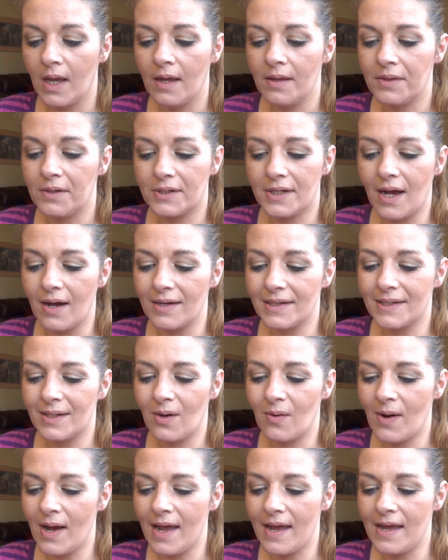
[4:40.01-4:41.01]
there's
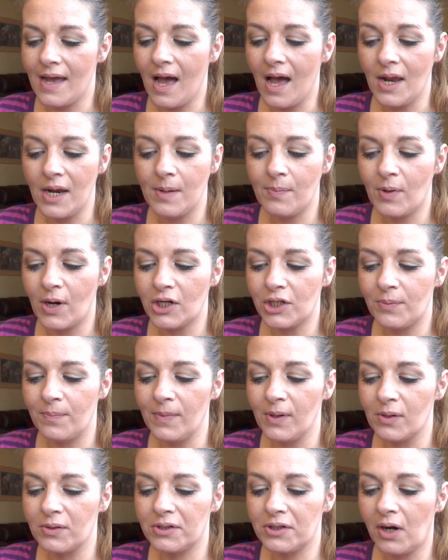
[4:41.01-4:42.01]
also a honeybush
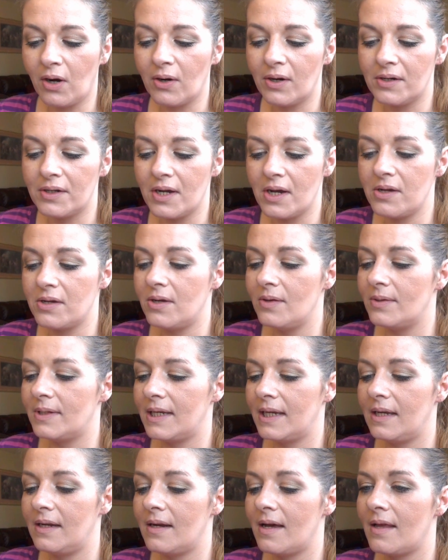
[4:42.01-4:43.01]
milk tart
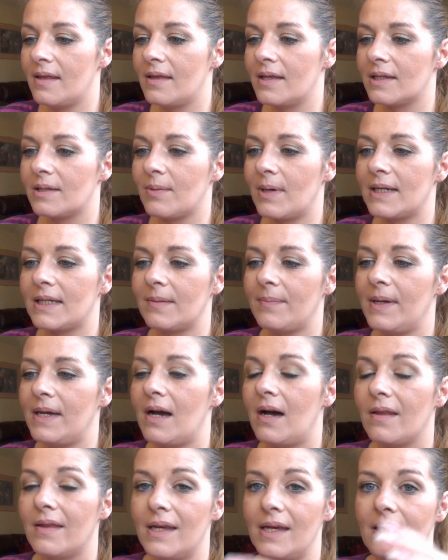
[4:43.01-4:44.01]
using this recipe
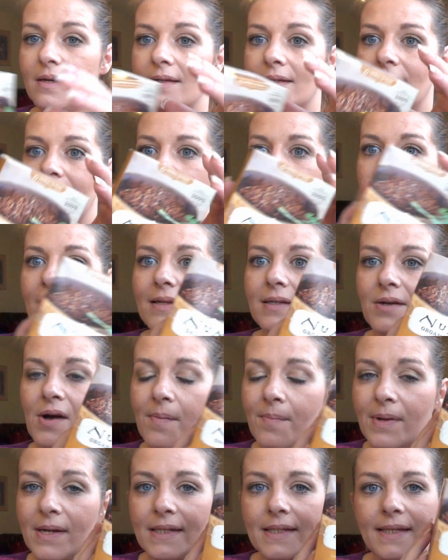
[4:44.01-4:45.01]
on the inside. So I'm
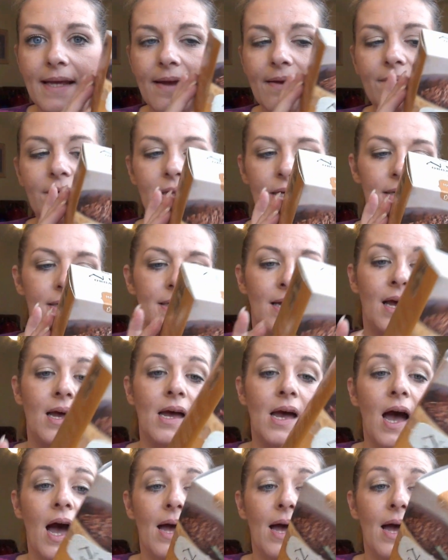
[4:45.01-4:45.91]
going to save this.